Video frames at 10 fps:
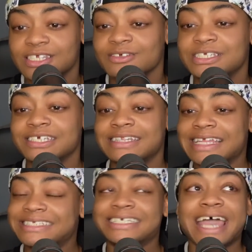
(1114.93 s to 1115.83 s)
So she
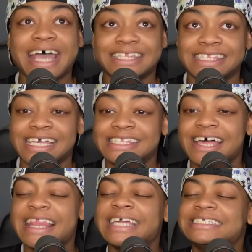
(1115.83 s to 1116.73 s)
like, she has to say
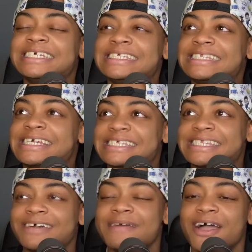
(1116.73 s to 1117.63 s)
like she there's this
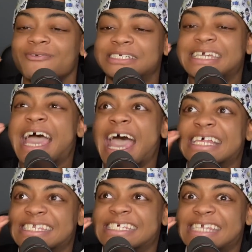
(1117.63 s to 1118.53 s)
thing about her where she
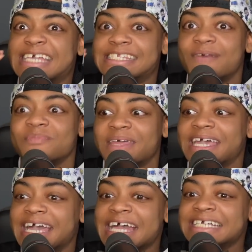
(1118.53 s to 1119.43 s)
has to say
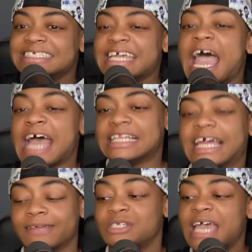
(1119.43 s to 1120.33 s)
something. She had
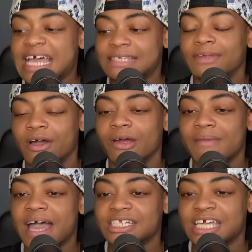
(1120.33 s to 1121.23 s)
like if she has something on her
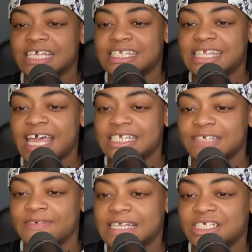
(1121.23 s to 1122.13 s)
mind, she has to say. It.
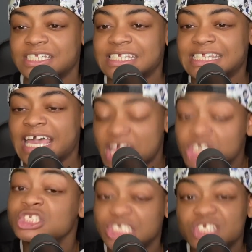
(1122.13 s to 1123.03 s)
she feels like she needs to say it,
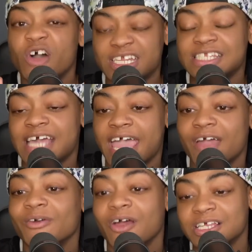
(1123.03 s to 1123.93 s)
she's going to say
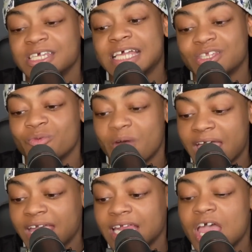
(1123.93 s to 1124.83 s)
it. Regardless, she has to
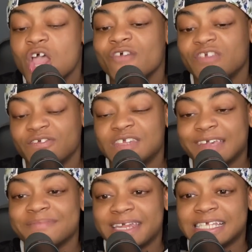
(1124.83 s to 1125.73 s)
wait
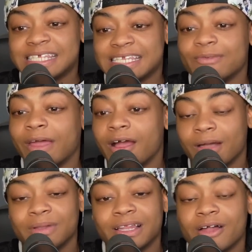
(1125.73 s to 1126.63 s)
15 minutes, and we are
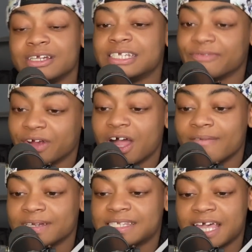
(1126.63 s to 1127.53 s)
completely on a different
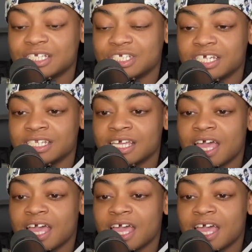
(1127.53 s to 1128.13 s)
conversation.